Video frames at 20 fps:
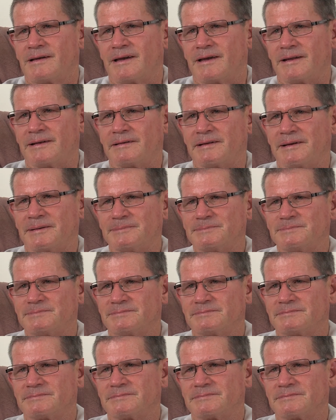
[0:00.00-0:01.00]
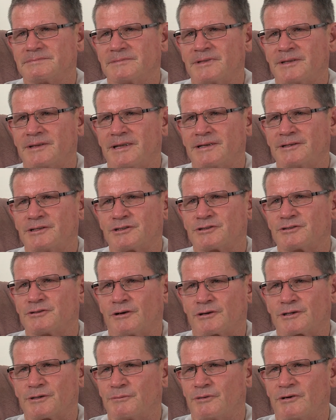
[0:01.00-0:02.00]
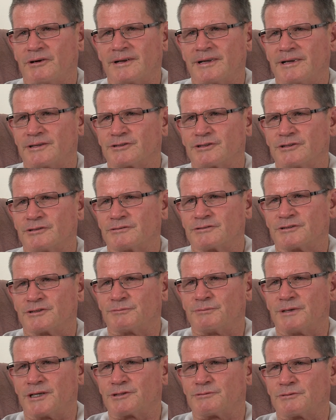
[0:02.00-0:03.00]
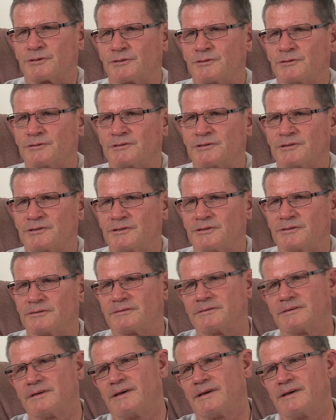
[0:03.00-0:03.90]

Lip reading: and then just occupied ourselves as best we could to do